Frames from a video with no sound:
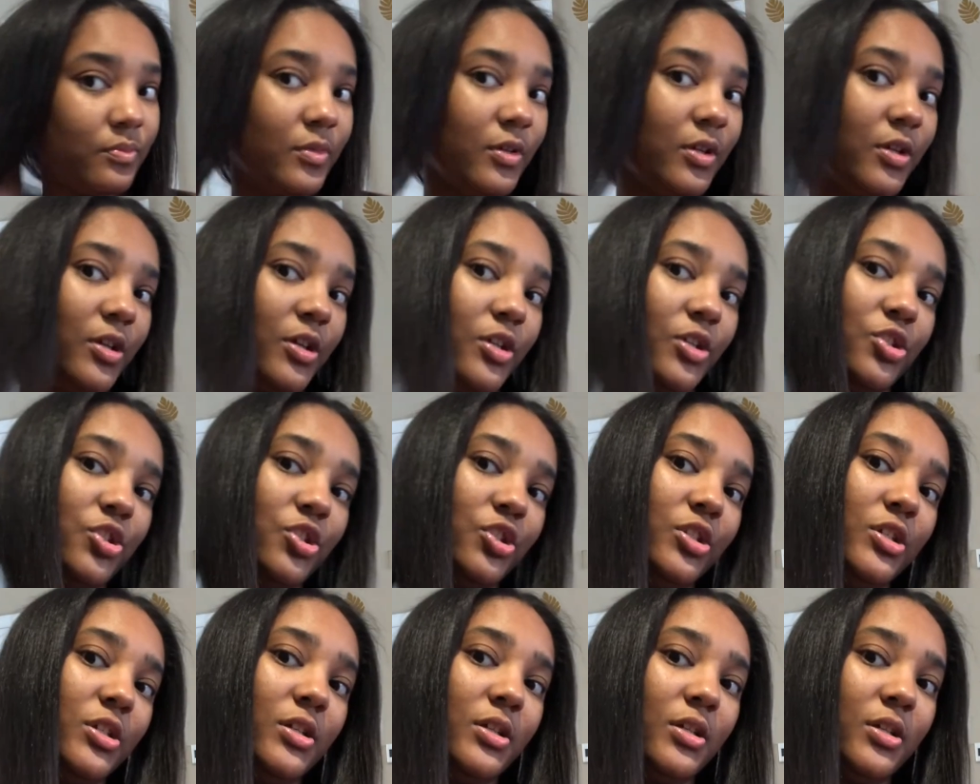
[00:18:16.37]
because
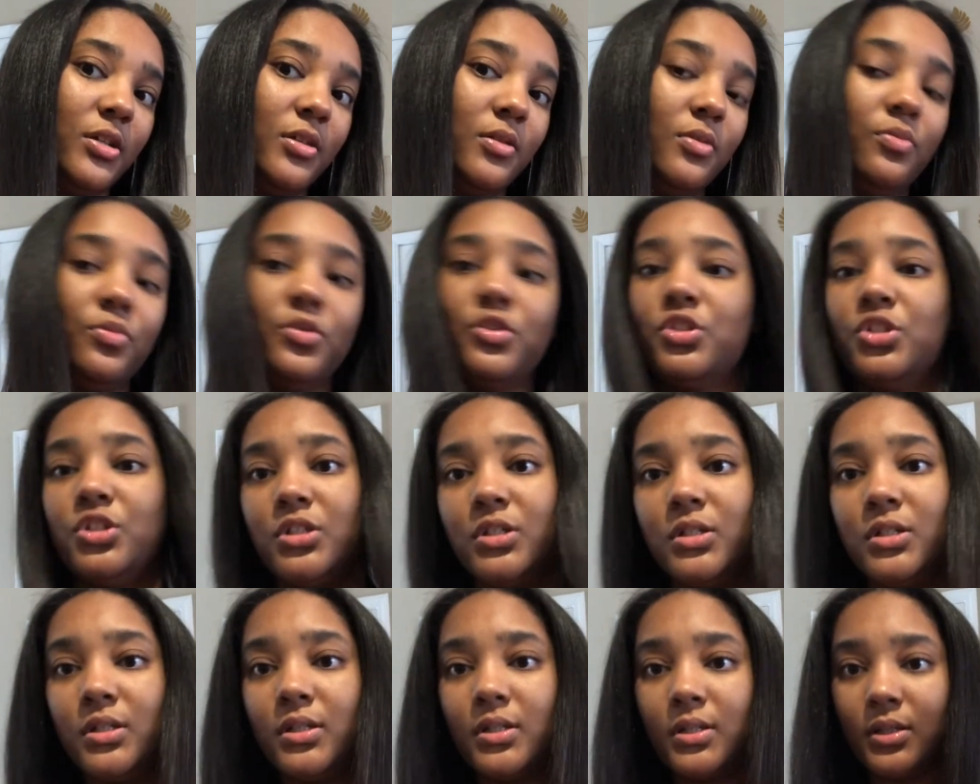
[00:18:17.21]
she did
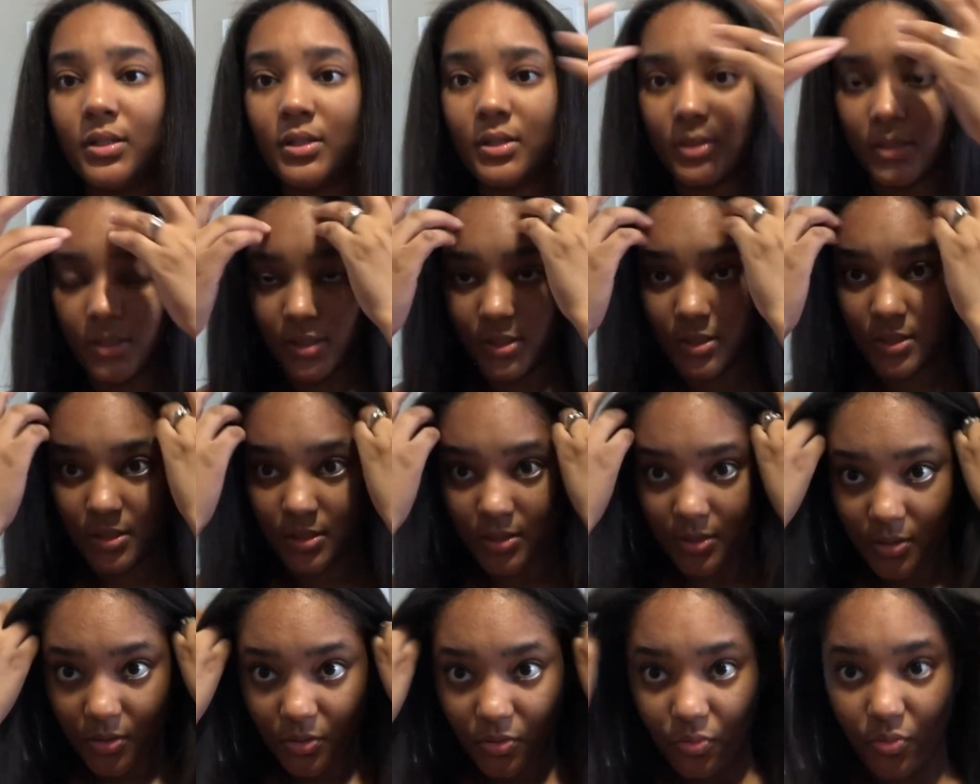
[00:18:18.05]

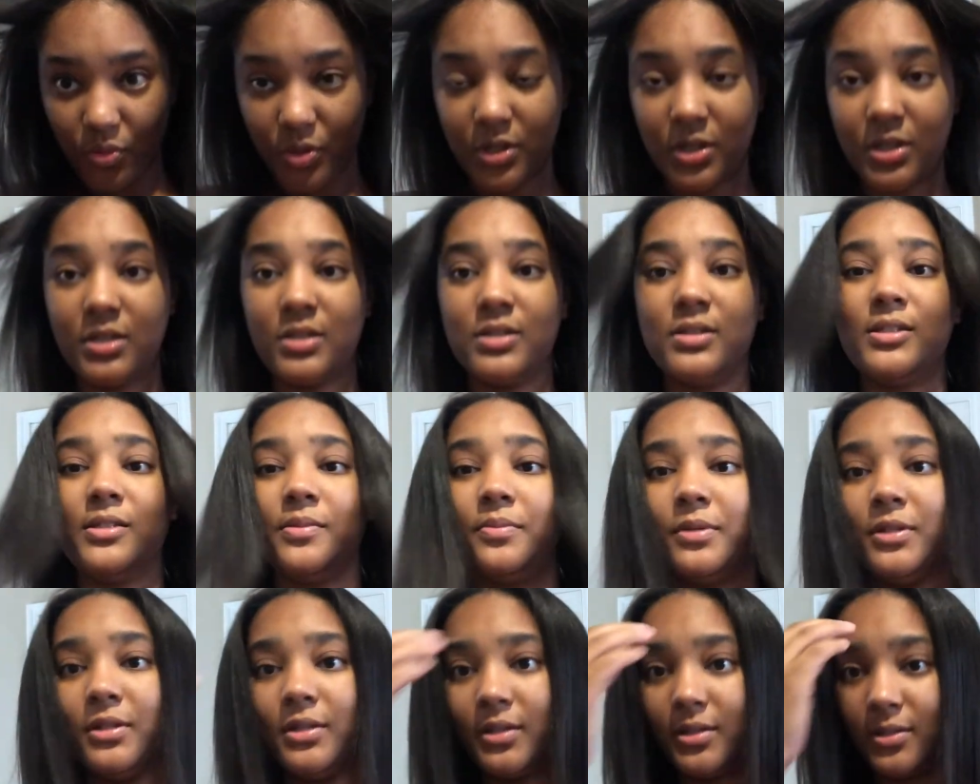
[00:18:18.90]
what needed to
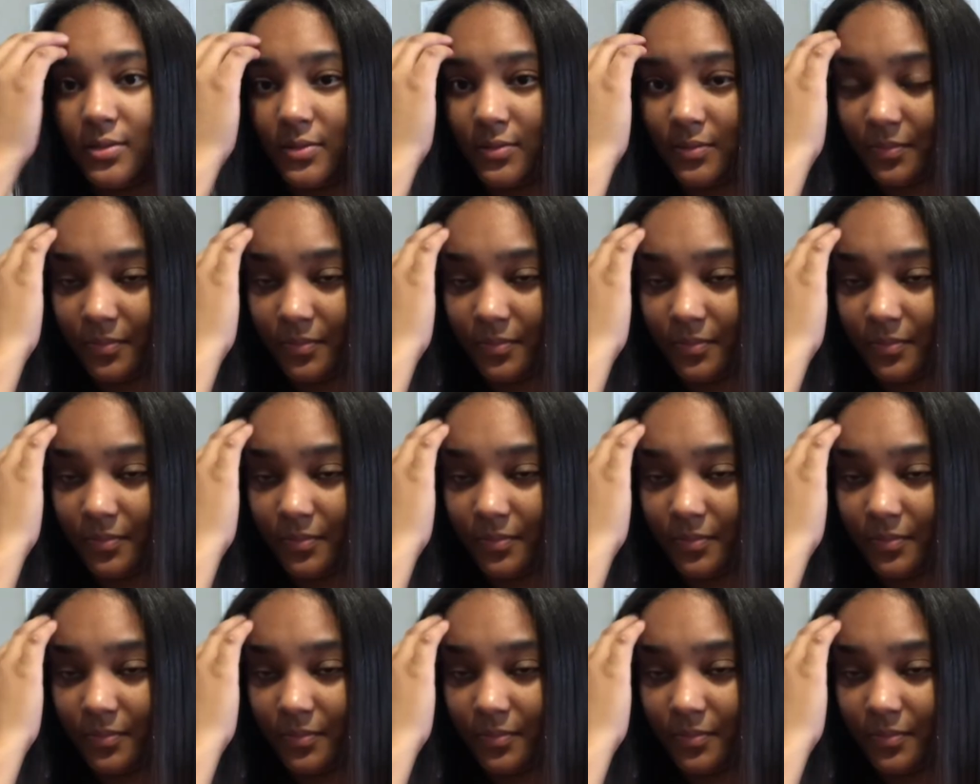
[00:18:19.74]
be done.